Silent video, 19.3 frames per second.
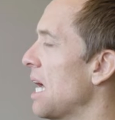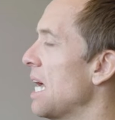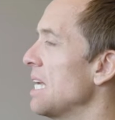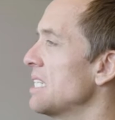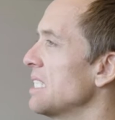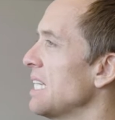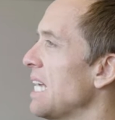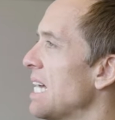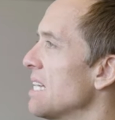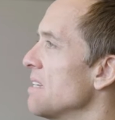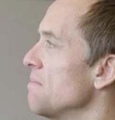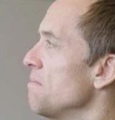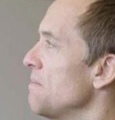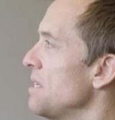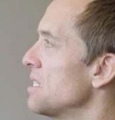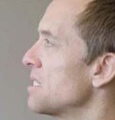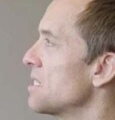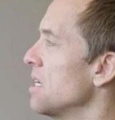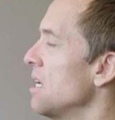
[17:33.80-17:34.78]
I actually
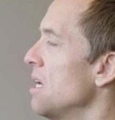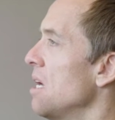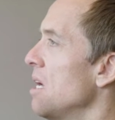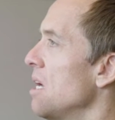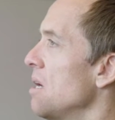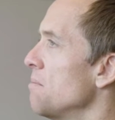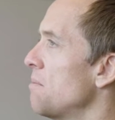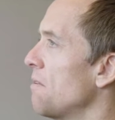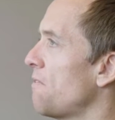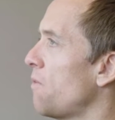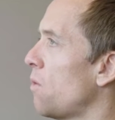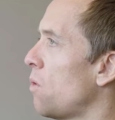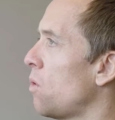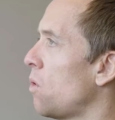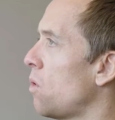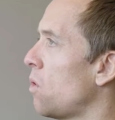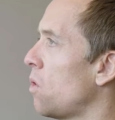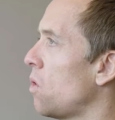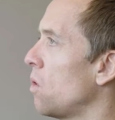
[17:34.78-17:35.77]
hadn't missed
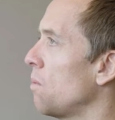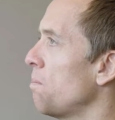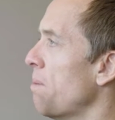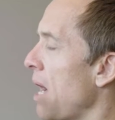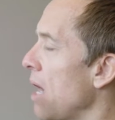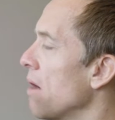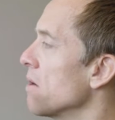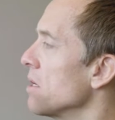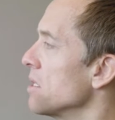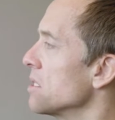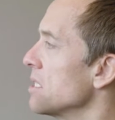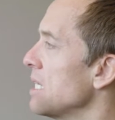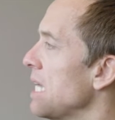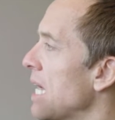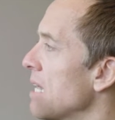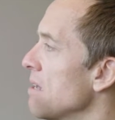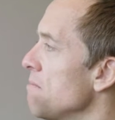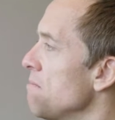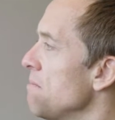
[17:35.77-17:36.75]
before Paris.
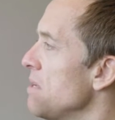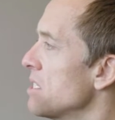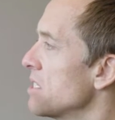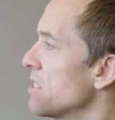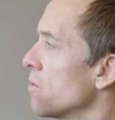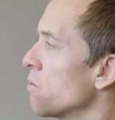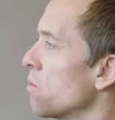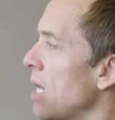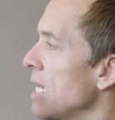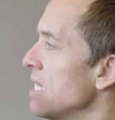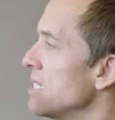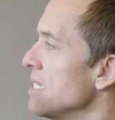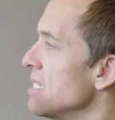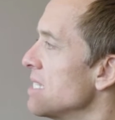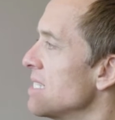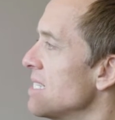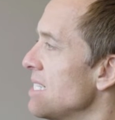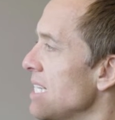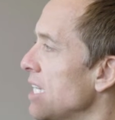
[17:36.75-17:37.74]
He hadn't missed a race
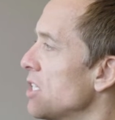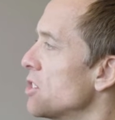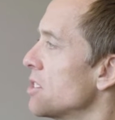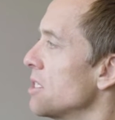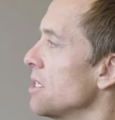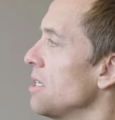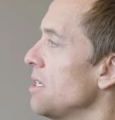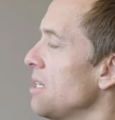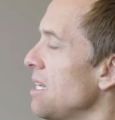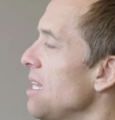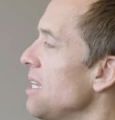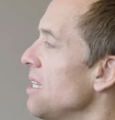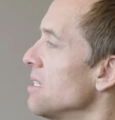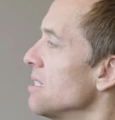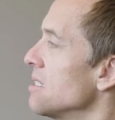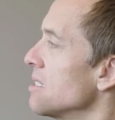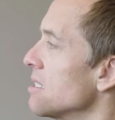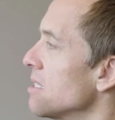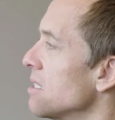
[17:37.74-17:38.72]
in 6
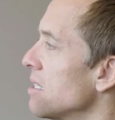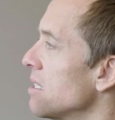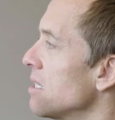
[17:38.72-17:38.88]
years